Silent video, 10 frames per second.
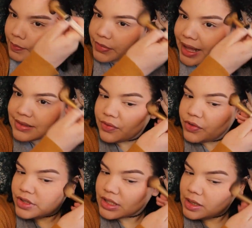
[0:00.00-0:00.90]
that's the
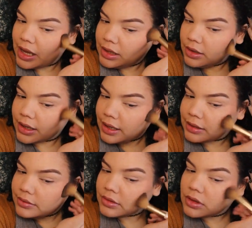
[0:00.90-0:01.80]
first thing I look
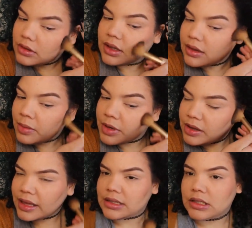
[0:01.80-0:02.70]
at, the thumbnail.
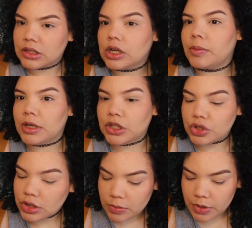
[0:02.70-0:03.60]
Like, is this gonna be an
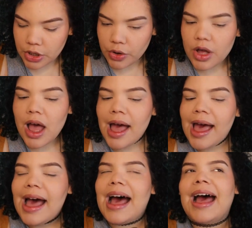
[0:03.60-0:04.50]
interesting video?
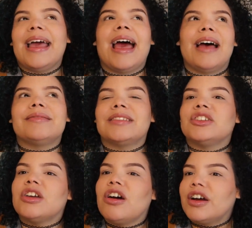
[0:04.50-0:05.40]
I have
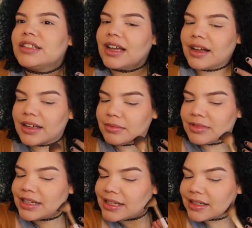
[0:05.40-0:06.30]
such a hard time
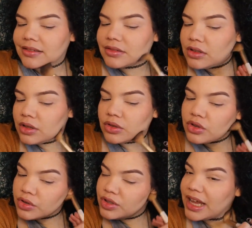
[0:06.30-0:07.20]
like
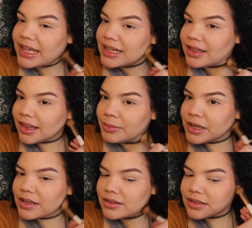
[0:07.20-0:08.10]
creating
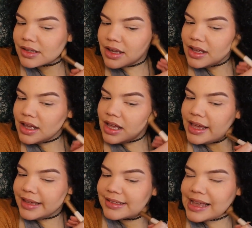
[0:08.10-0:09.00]
thumbnails.
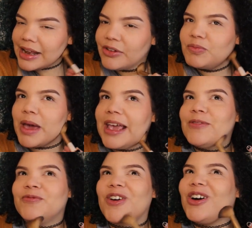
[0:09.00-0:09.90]
It's kind of
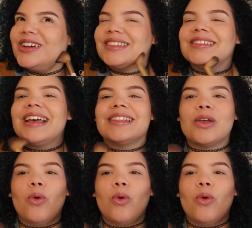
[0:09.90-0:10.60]
painful. It's like